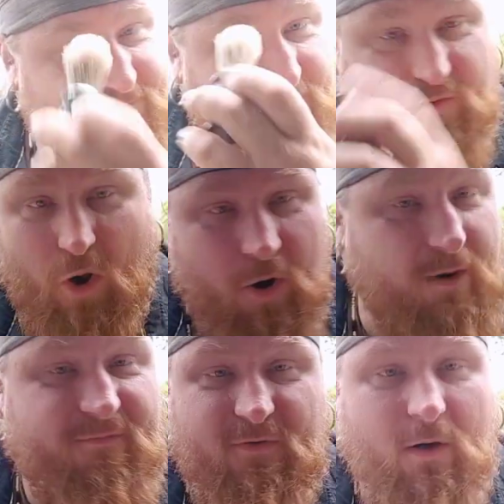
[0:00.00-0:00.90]

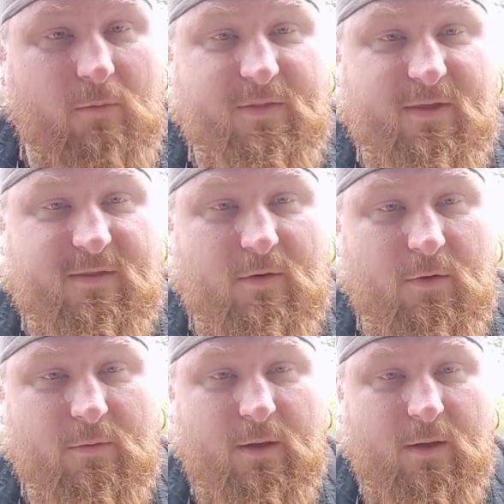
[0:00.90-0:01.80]
totally forgot what these are
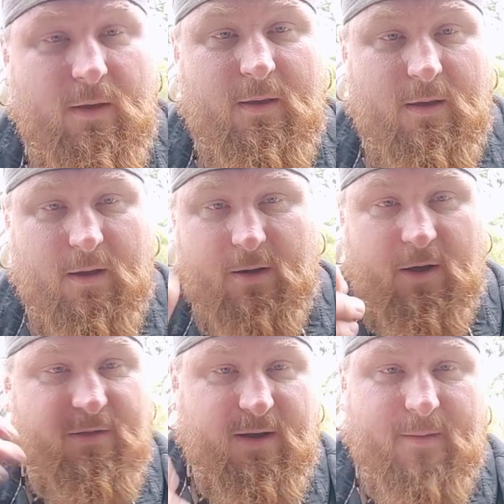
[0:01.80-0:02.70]
called. I know
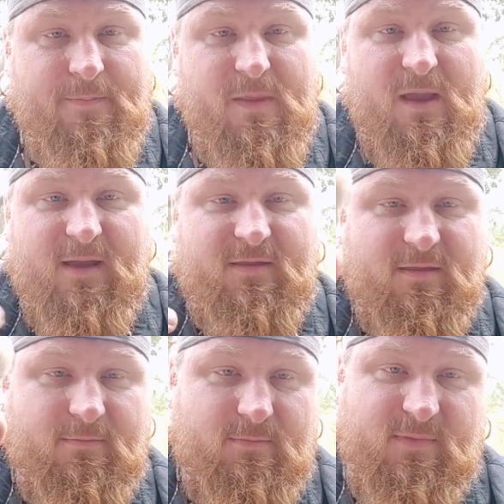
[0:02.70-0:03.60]
the name.
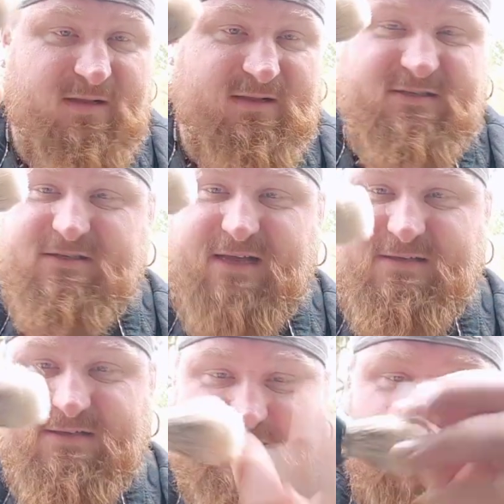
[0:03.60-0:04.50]
Let's just say
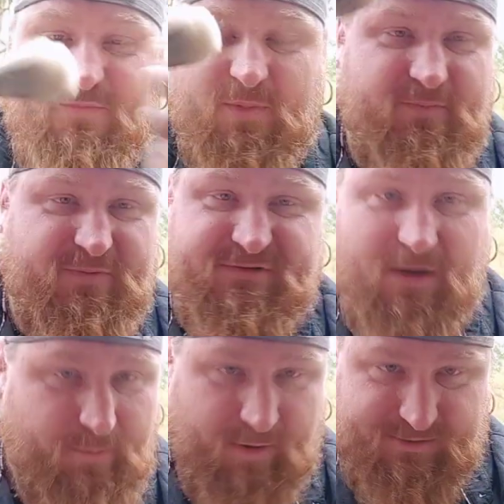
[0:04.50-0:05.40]
it's a
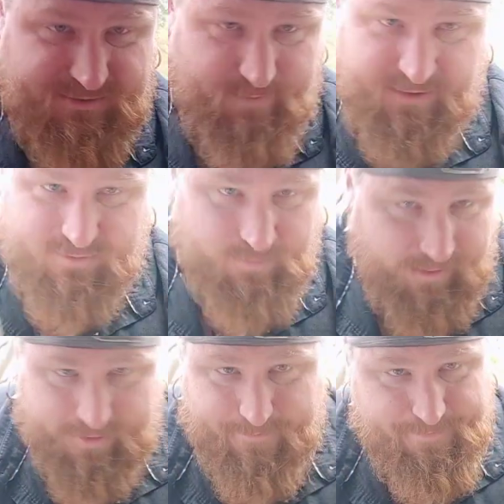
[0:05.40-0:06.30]
soap brush. Mental
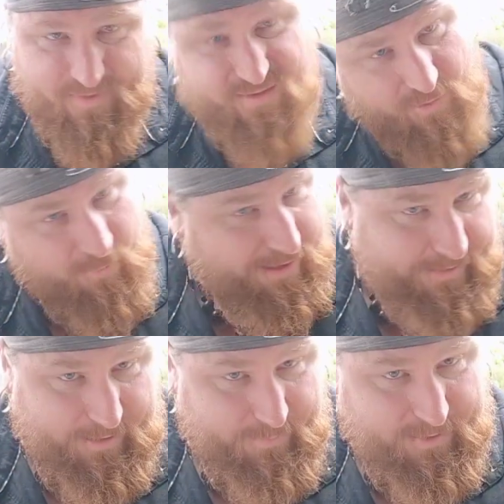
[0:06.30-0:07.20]
blank. Still
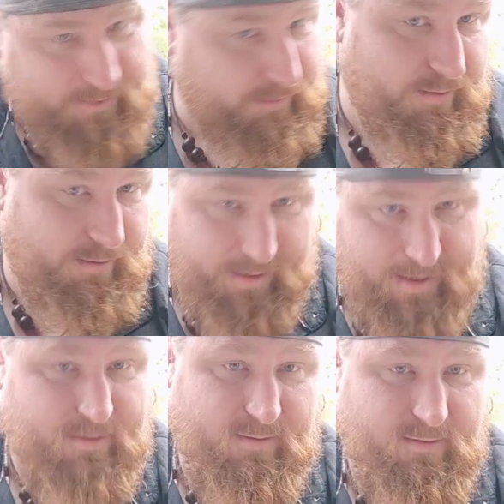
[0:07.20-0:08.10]
waking up here. Okay,
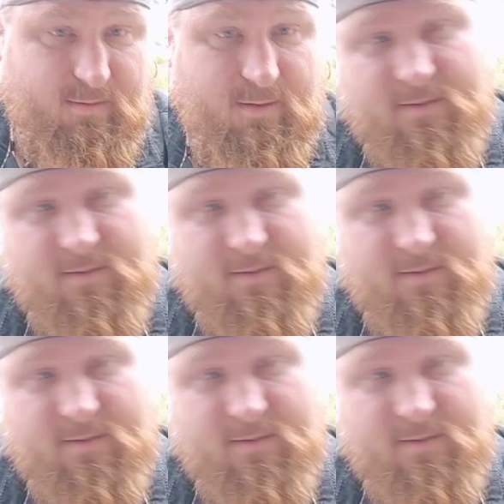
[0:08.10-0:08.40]
guys, as